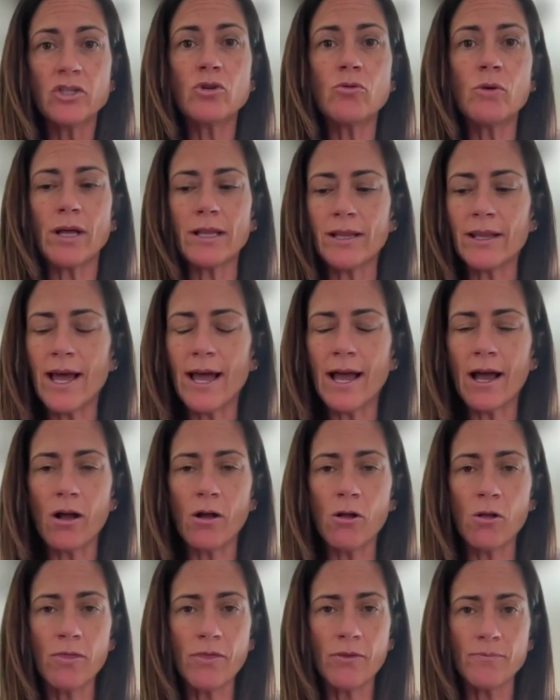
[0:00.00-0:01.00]
to
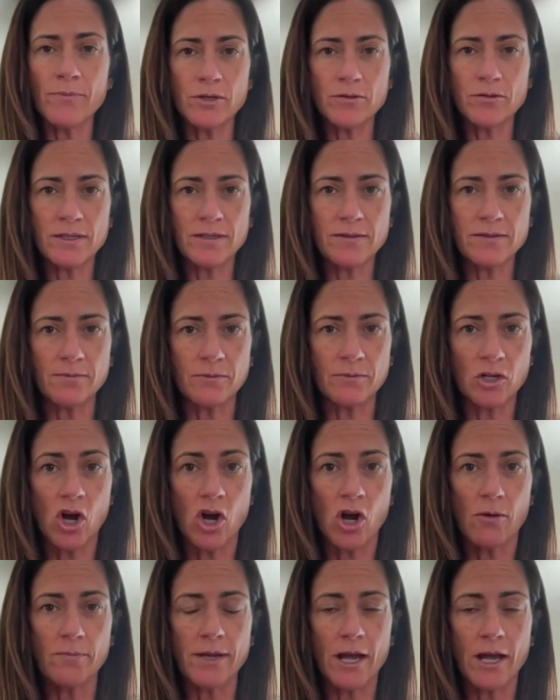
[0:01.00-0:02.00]
allow the immune system to
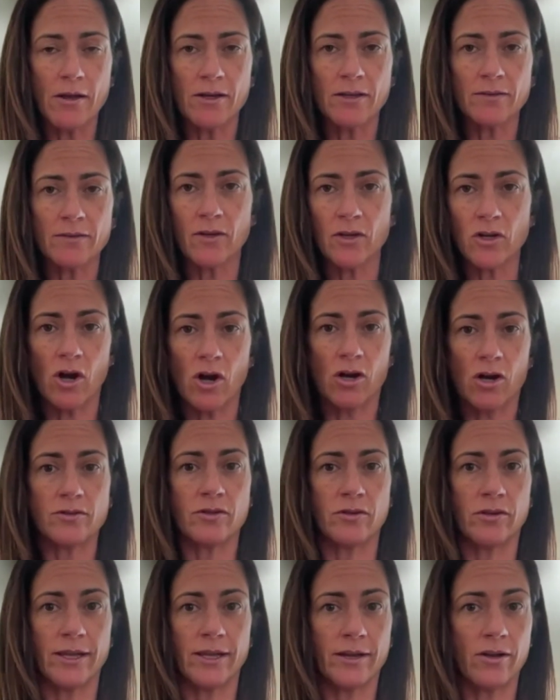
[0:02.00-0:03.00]
calm down, because the
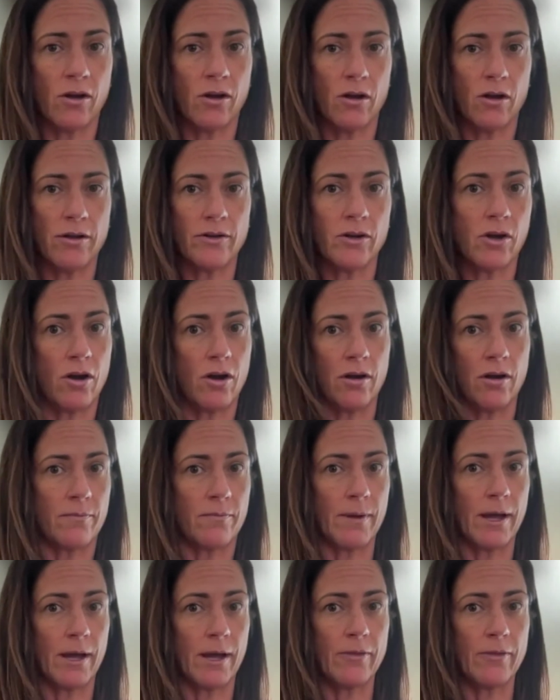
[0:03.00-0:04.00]
guards are like on guard
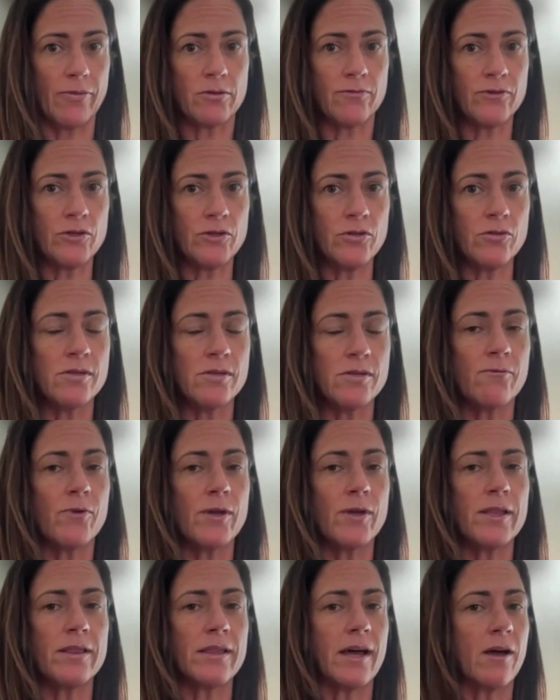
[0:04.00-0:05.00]
about those foods. If
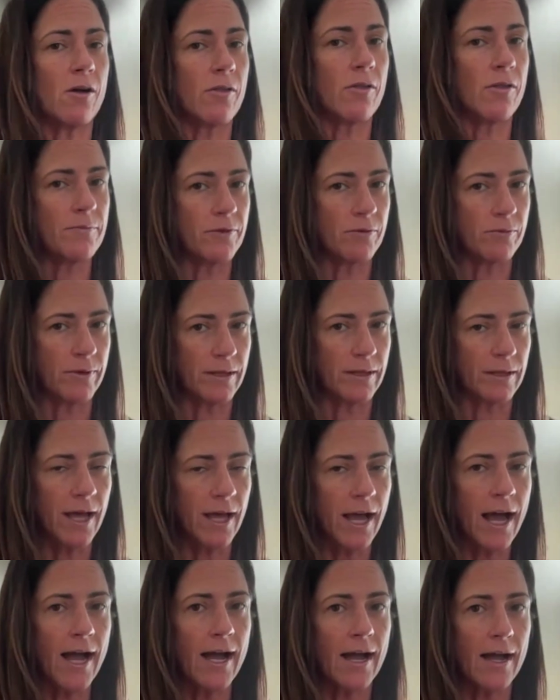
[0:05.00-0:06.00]
we allow them to
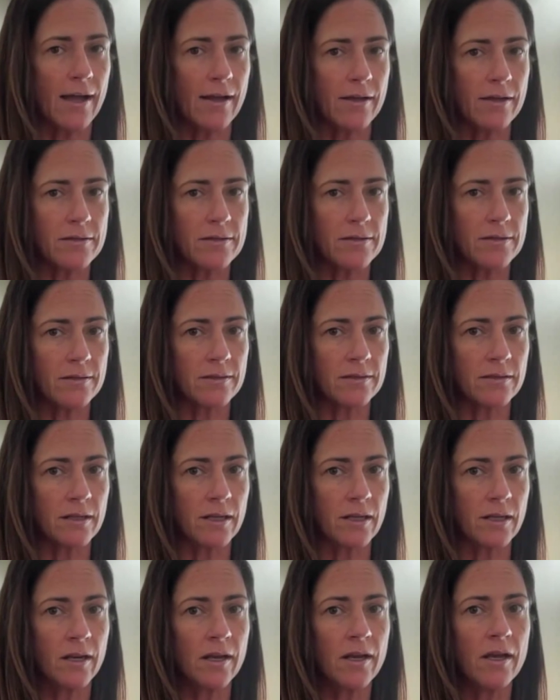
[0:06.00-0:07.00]
relax,
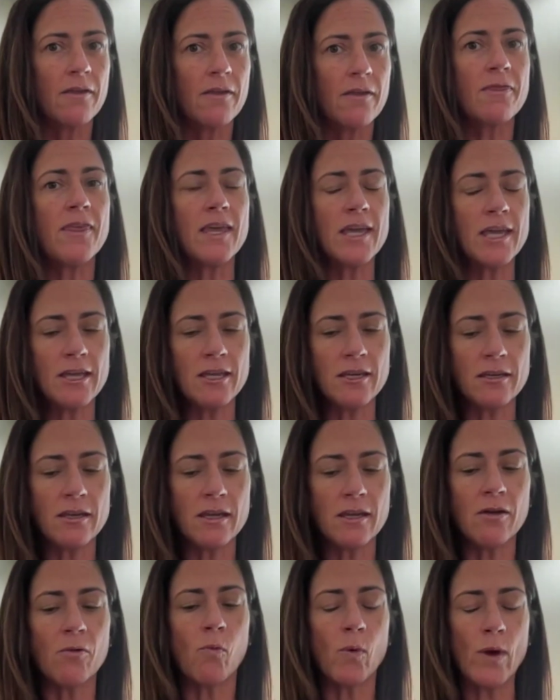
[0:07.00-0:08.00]

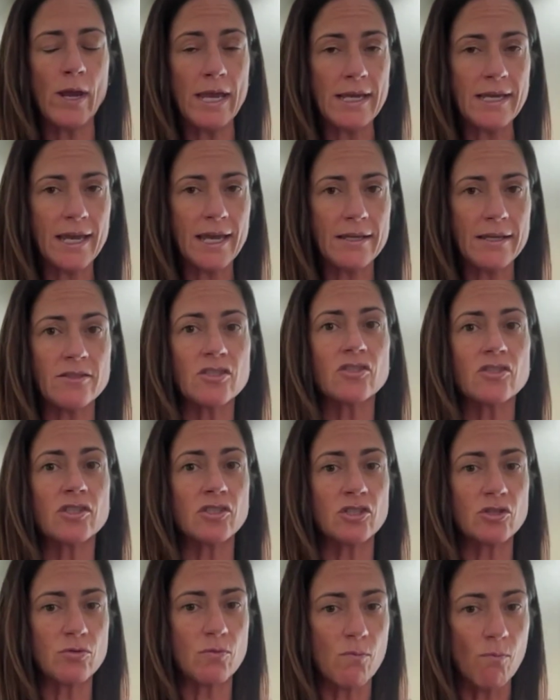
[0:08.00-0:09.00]
then we can
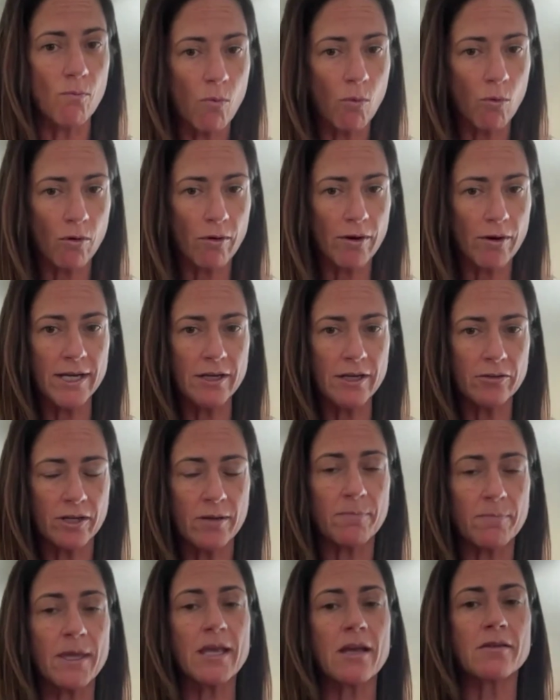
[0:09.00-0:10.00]
do more
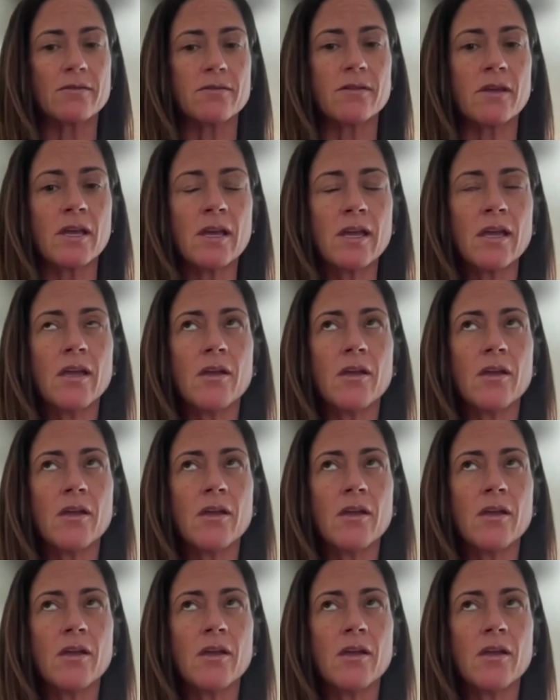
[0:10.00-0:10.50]
healing, because